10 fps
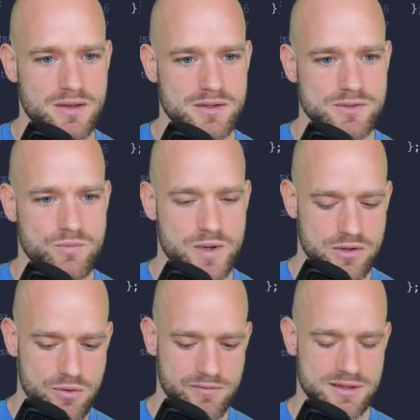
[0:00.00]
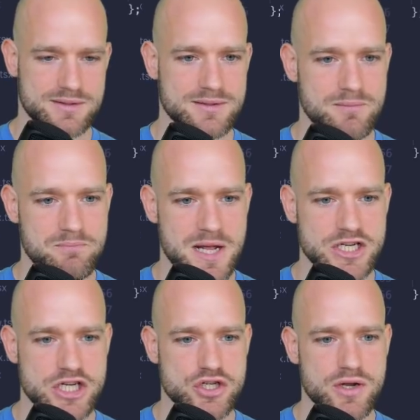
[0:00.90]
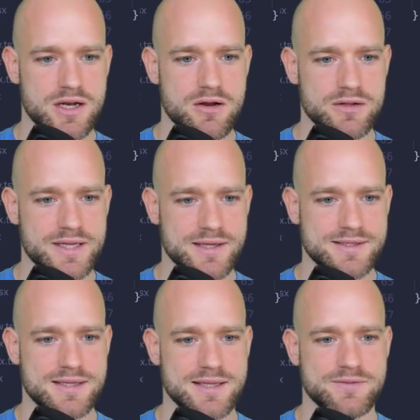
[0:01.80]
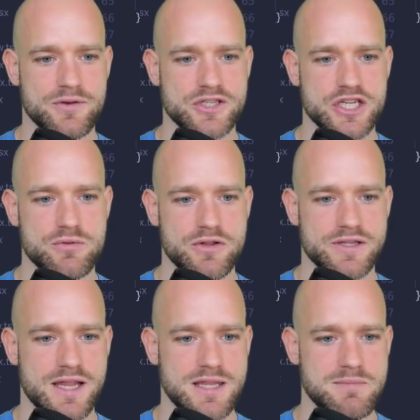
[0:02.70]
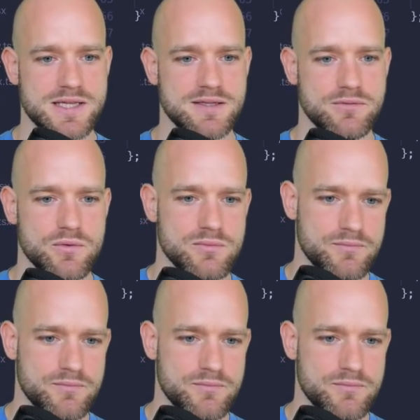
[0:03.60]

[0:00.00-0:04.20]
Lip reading: So we know that pan gesture handler takes as first children an animated view.